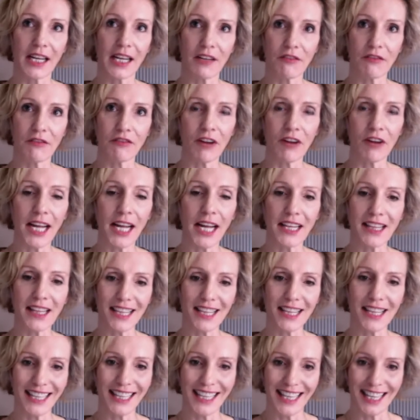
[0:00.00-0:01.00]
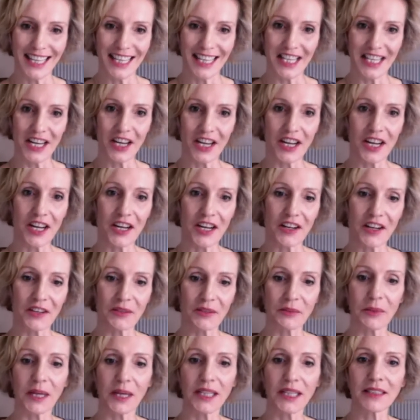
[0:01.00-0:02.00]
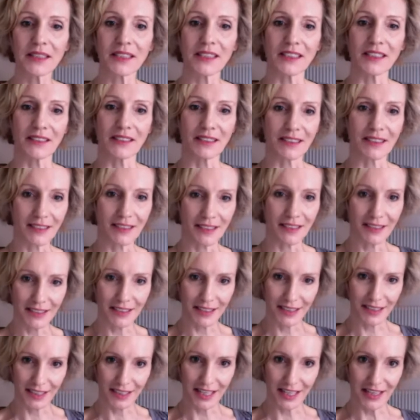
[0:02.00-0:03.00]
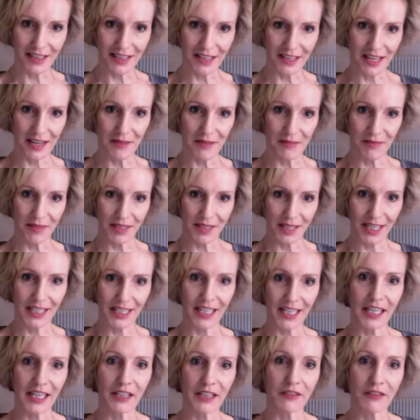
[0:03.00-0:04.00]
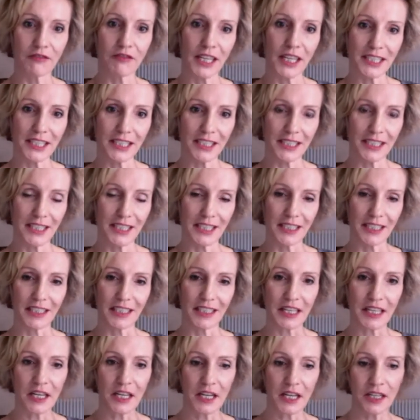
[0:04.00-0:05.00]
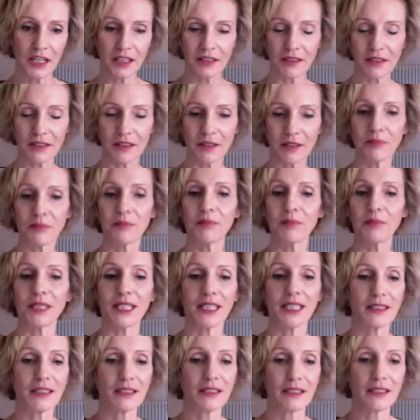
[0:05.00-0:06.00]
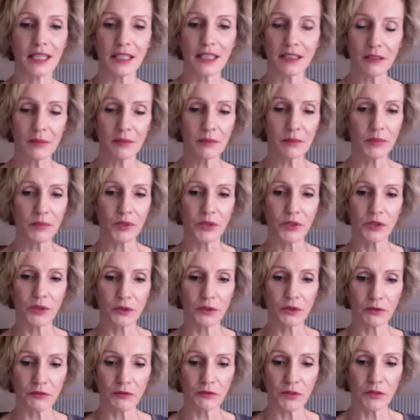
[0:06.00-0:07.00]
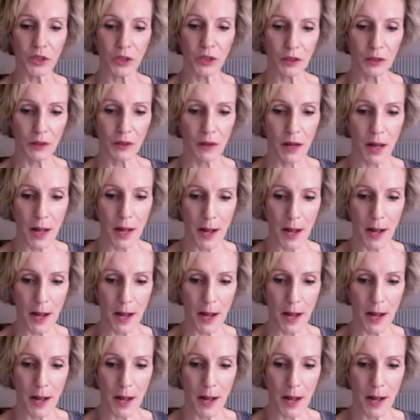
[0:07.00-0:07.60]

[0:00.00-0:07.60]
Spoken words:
find the resonance in them, and I invite it in. So it's a beautiful,